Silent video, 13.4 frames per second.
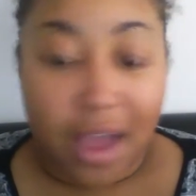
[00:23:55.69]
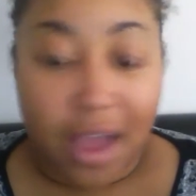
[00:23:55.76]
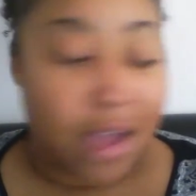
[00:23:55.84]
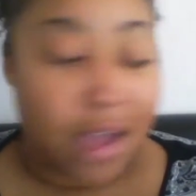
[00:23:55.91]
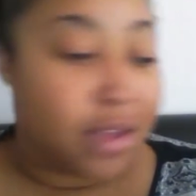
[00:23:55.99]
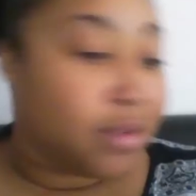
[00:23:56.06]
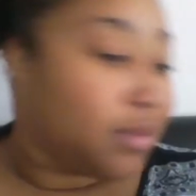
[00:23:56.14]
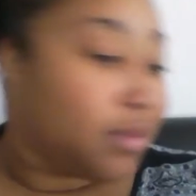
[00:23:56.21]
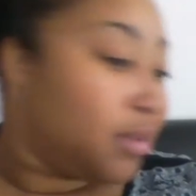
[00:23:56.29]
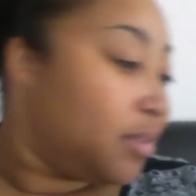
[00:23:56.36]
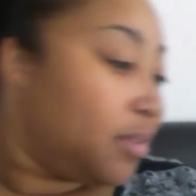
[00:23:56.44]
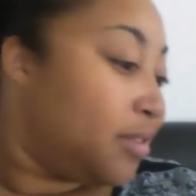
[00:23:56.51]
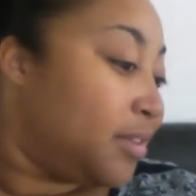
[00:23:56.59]
i
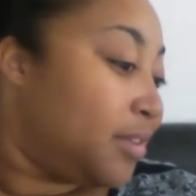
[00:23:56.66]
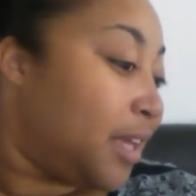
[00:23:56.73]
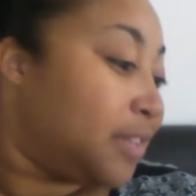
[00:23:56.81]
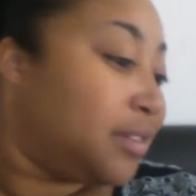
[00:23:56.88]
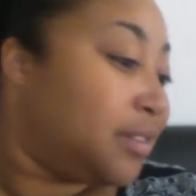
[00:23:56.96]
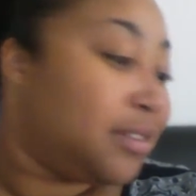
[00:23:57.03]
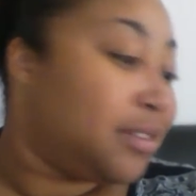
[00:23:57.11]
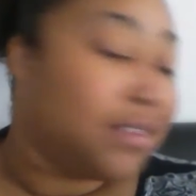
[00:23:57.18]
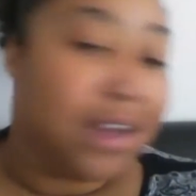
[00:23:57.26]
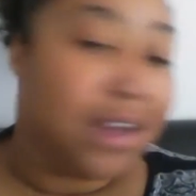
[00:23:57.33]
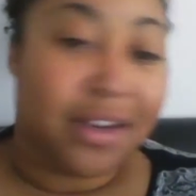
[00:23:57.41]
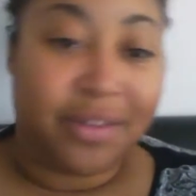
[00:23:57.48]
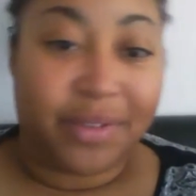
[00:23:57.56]
that's
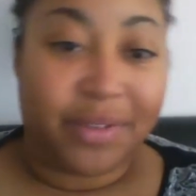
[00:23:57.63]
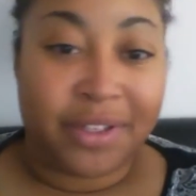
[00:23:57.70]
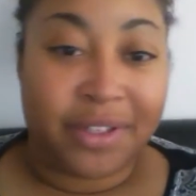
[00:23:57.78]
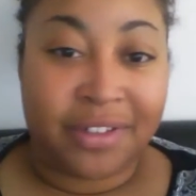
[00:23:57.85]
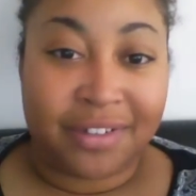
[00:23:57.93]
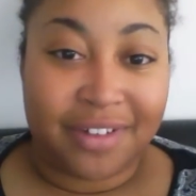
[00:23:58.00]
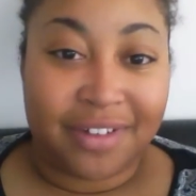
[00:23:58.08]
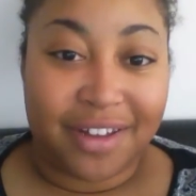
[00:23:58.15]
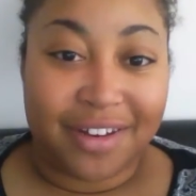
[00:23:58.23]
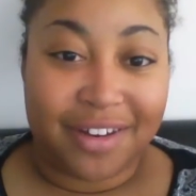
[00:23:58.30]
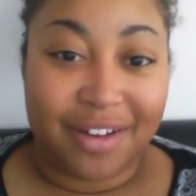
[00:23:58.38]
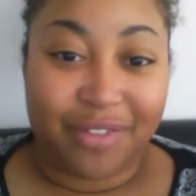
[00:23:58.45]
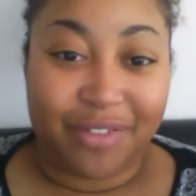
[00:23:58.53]
not even
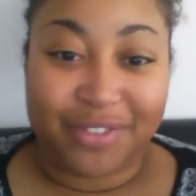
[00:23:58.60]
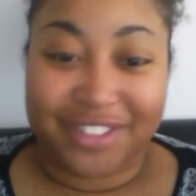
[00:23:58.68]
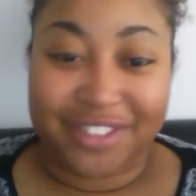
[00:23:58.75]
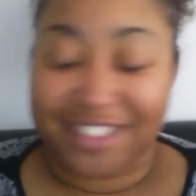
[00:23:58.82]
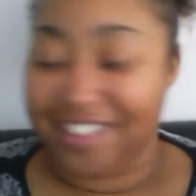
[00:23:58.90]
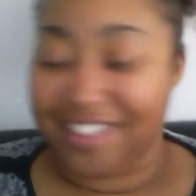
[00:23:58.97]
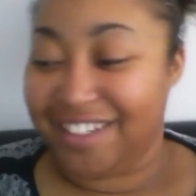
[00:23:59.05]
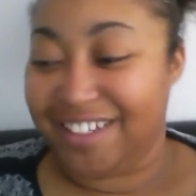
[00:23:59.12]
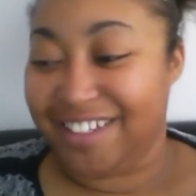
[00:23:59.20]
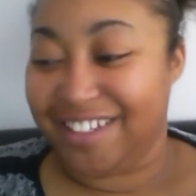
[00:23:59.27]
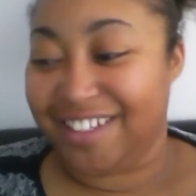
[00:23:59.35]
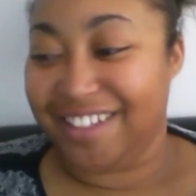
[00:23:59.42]
enough to,